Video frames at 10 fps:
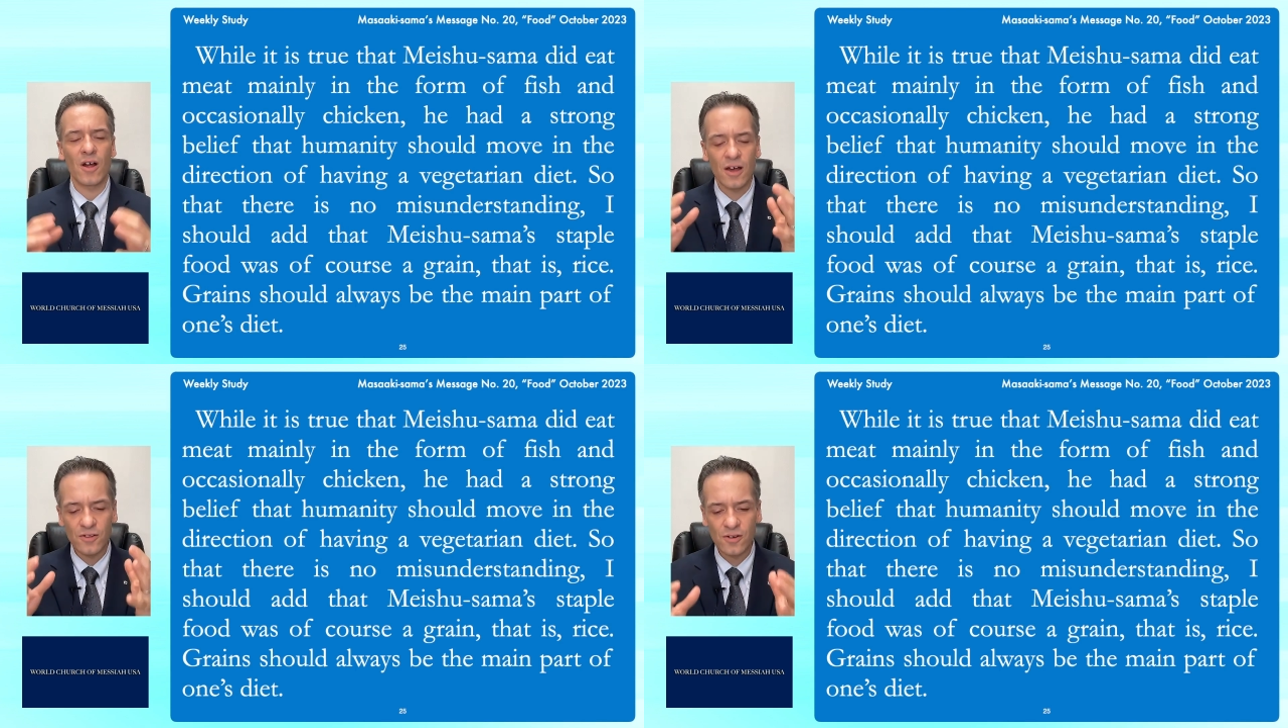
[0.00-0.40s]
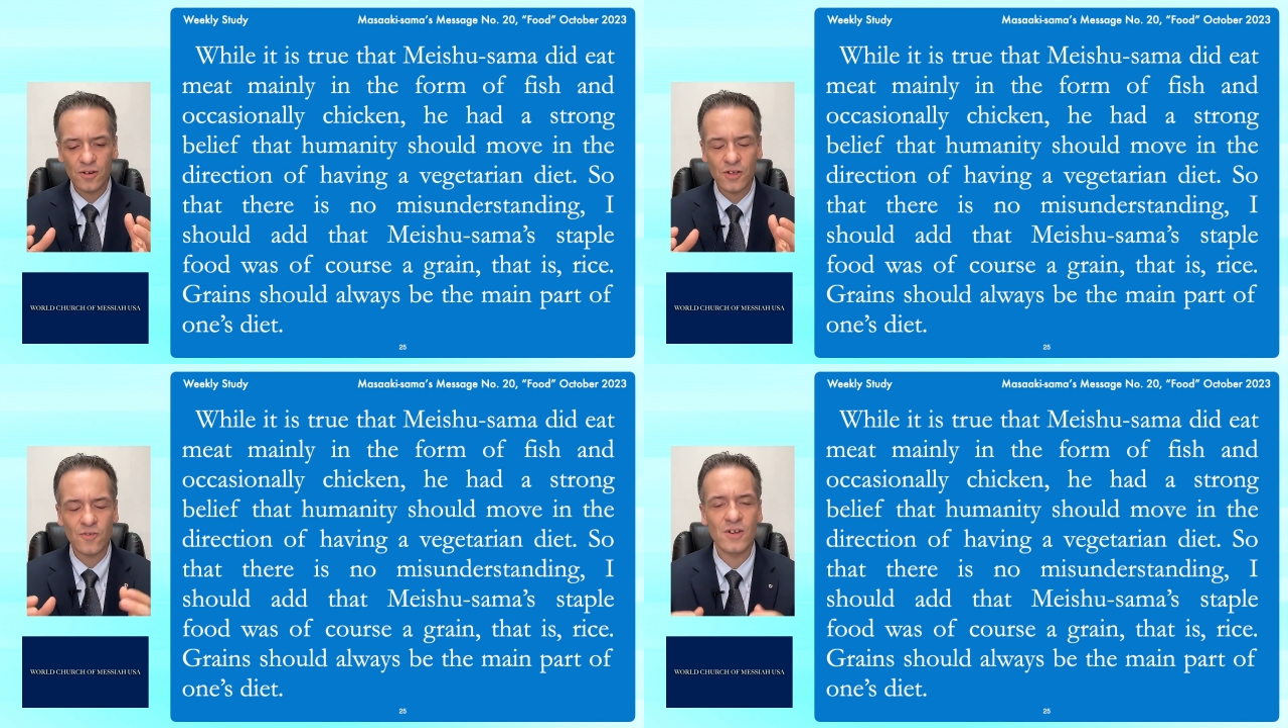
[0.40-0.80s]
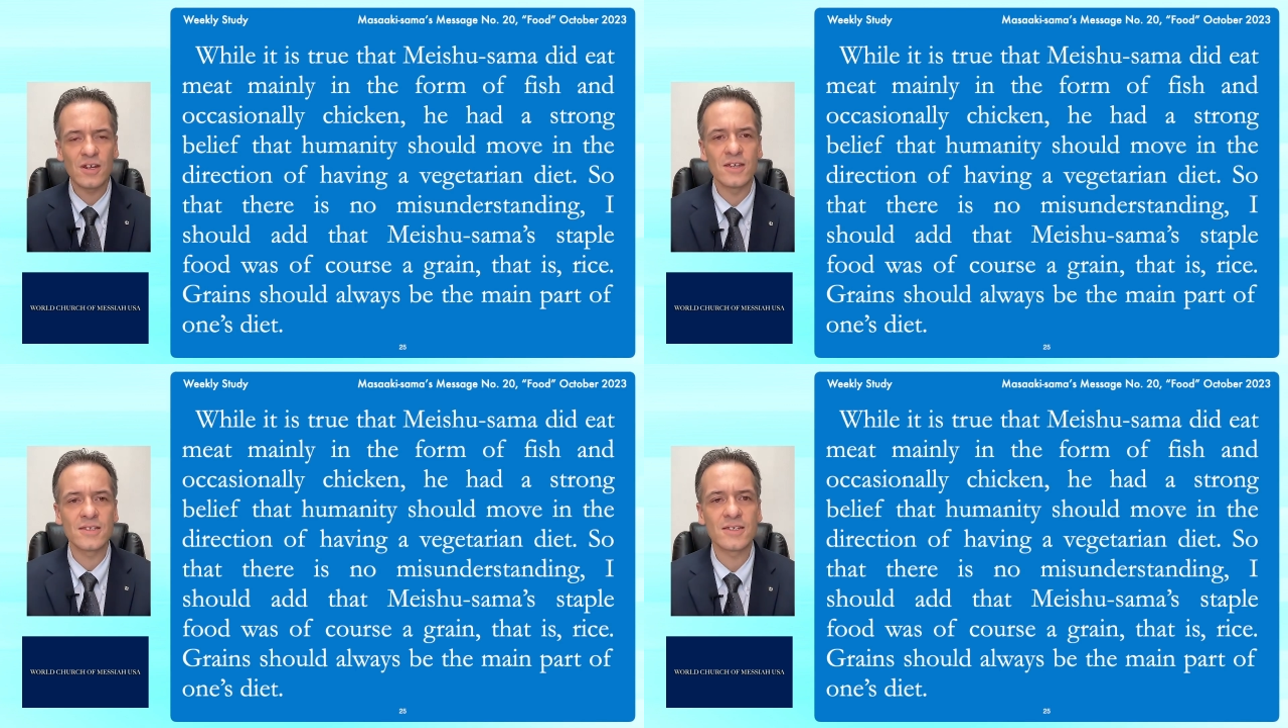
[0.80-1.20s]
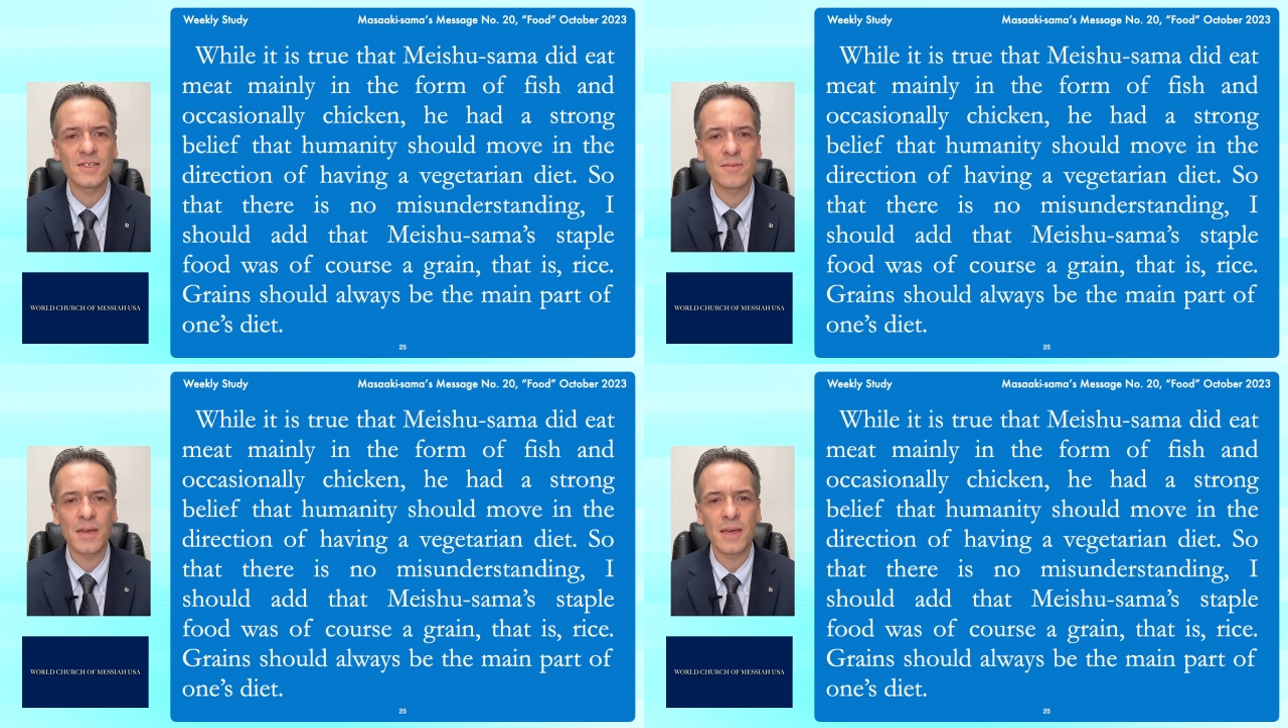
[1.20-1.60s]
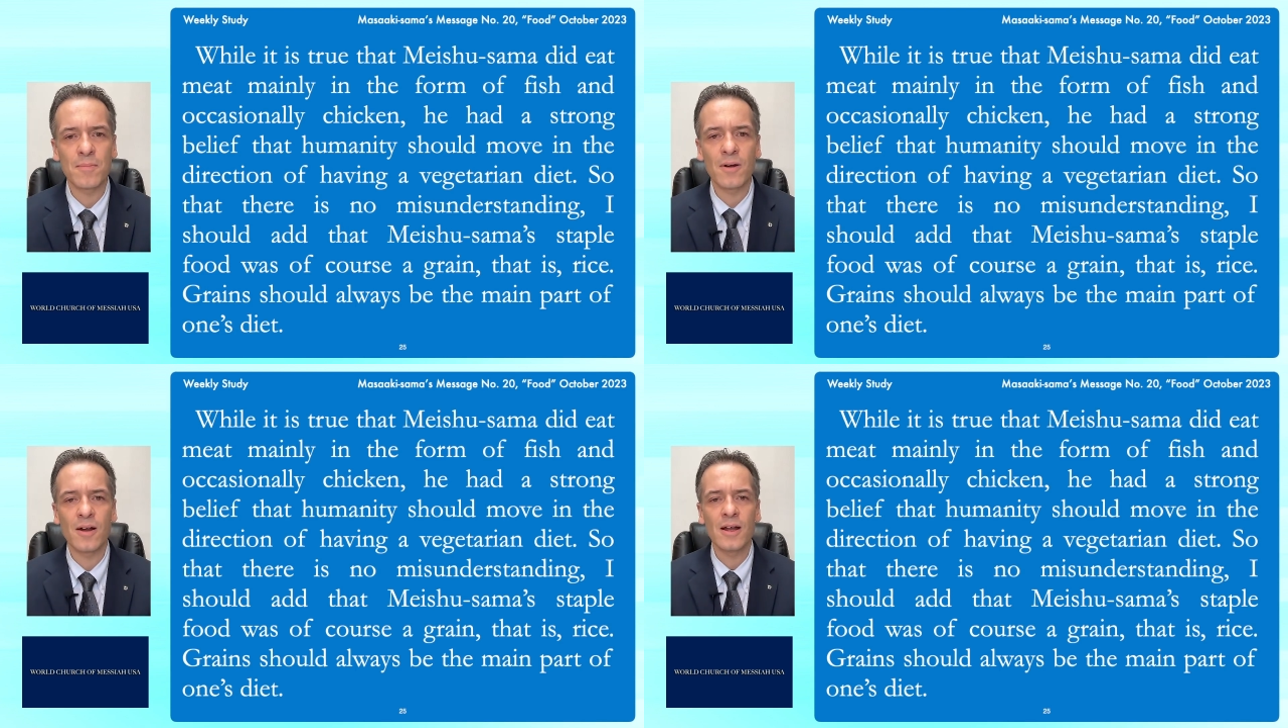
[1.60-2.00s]
other ingredients as the main
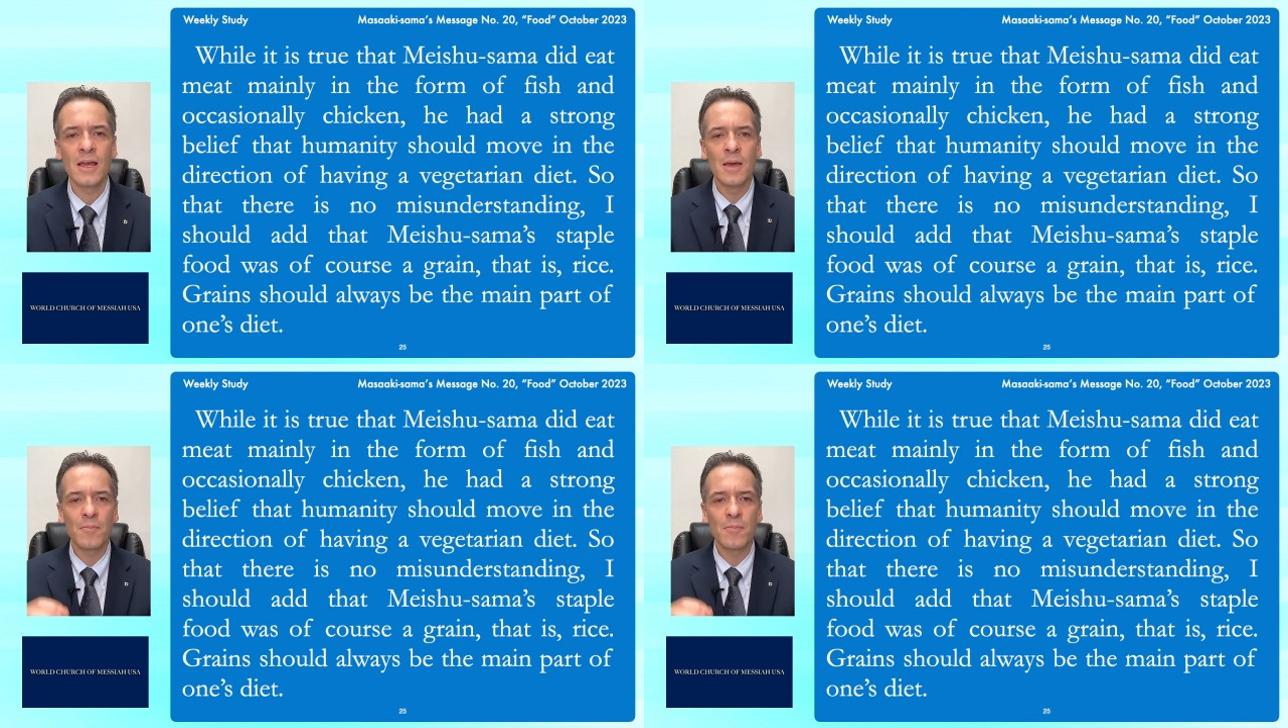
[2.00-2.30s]
part.